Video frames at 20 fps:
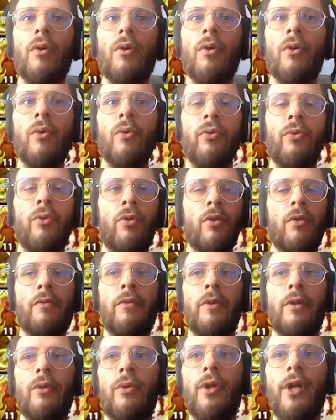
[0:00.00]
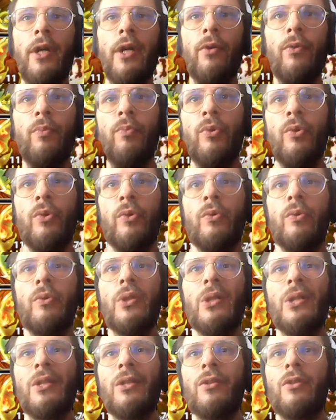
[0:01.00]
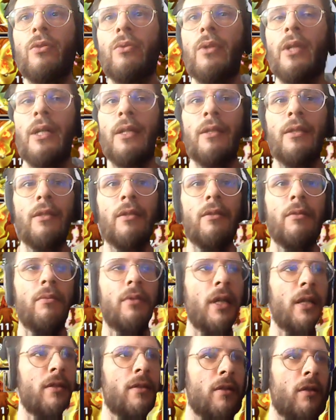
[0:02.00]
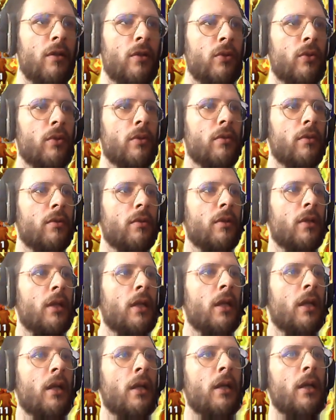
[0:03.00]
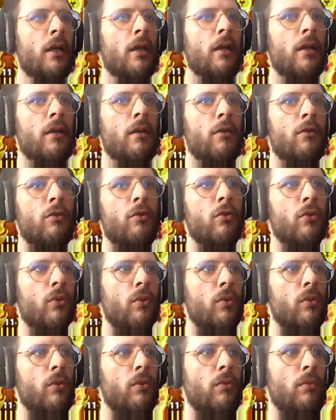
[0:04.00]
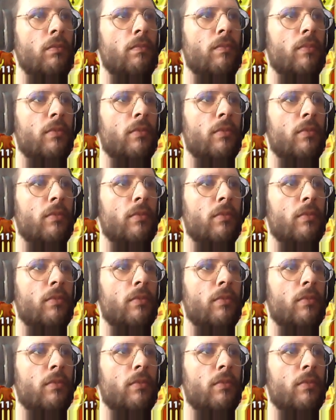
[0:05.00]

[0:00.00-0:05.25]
on your overall health pool, so that's a lot. To